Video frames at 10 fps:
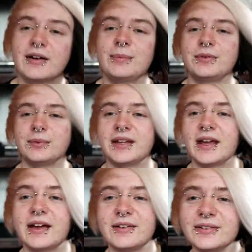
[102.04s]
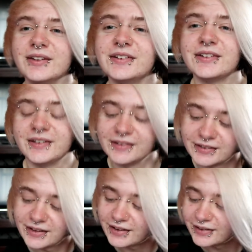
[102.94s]
up as we can on this
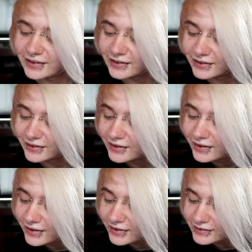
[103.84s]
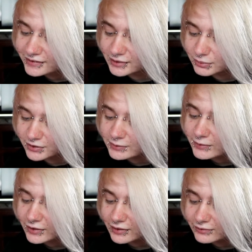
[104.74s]
thing and see what the
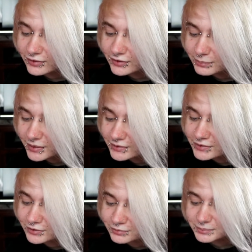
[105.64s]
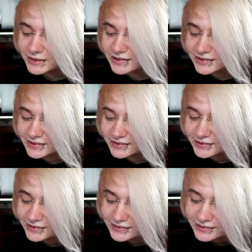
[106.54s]
very first picture of me
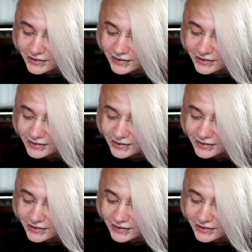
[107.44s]
is.